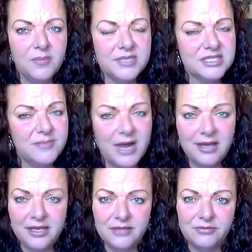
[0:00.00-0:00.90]
and
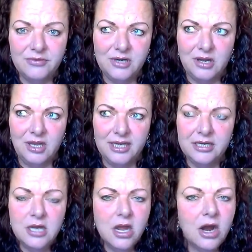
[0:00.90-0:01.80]
smiling through it all and
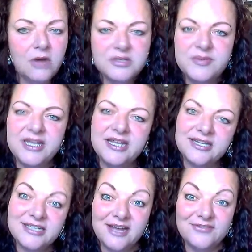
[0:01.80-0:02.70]
always being
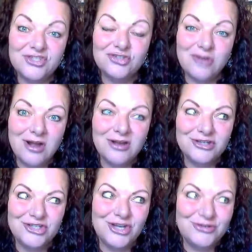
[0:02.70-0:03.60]
that tough, strong
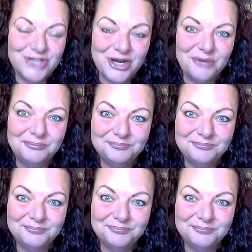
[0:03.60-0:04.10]
JoJo.